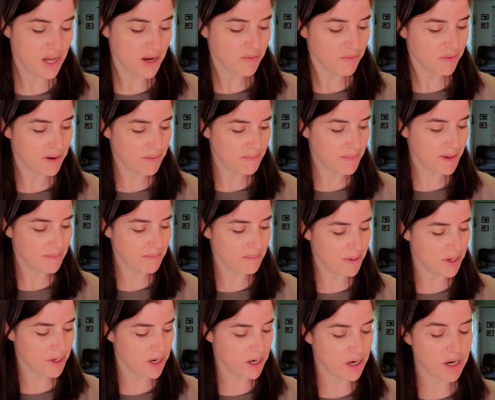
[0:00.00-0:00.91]

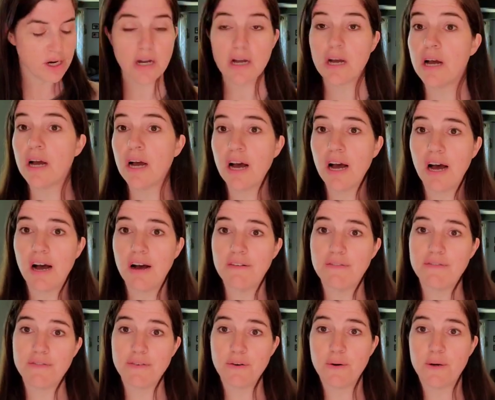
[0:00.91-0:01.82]
Remember, a
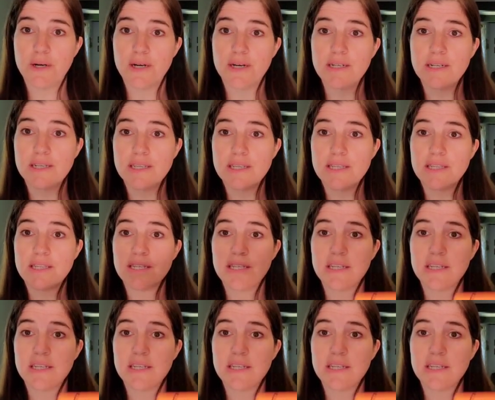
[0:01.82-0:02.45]
force